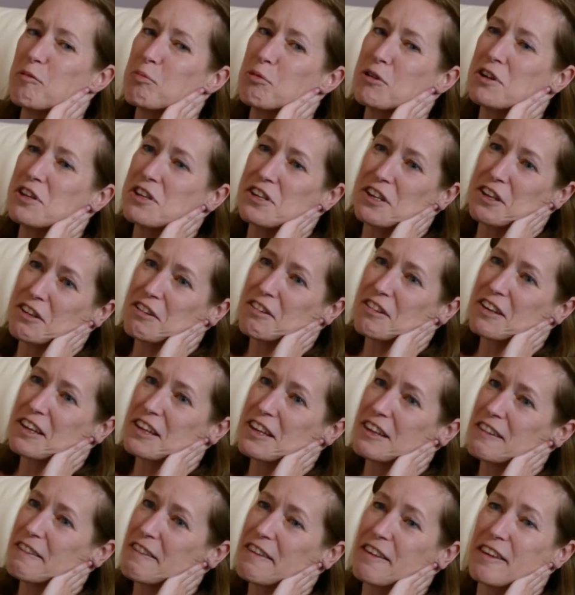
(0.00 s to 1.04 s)
making sure that
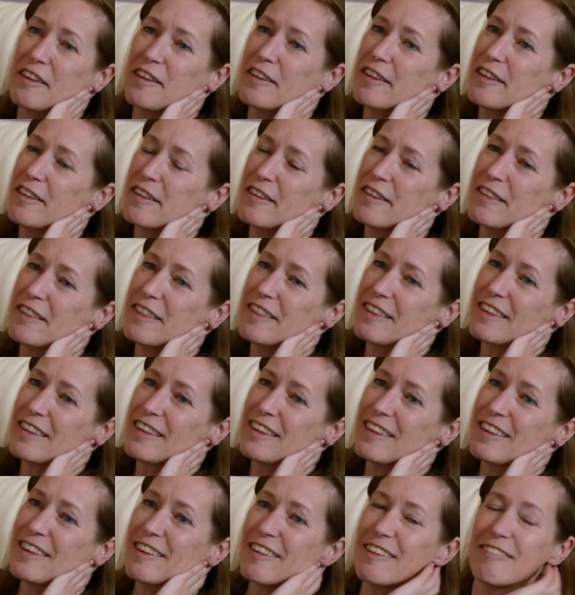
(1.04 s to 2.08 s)
we're there to be able to
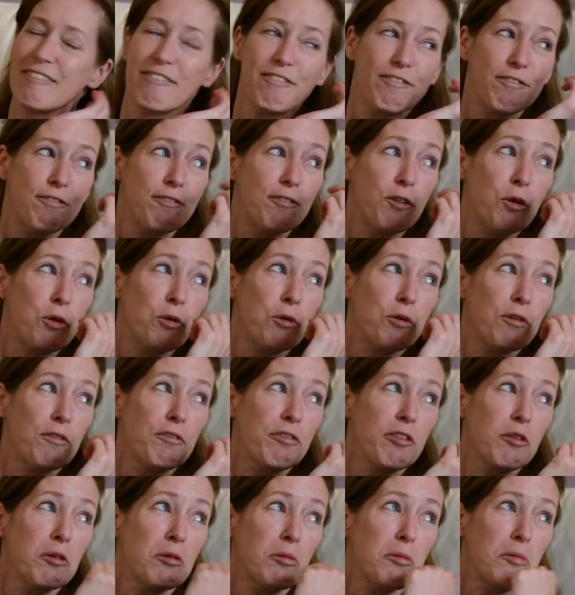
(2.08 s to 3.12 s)
meet that demand.
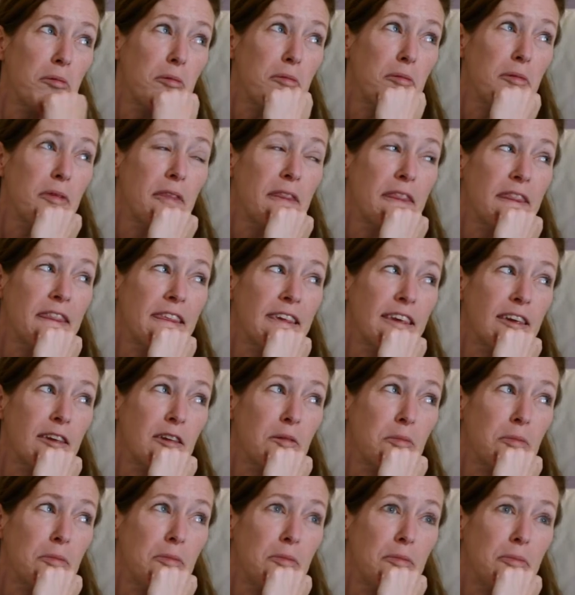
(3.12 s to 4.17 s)
And frequently, I
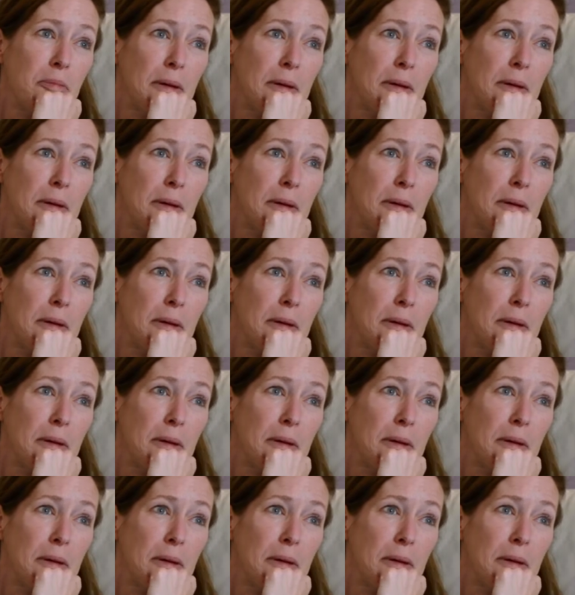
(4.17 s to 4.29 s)
think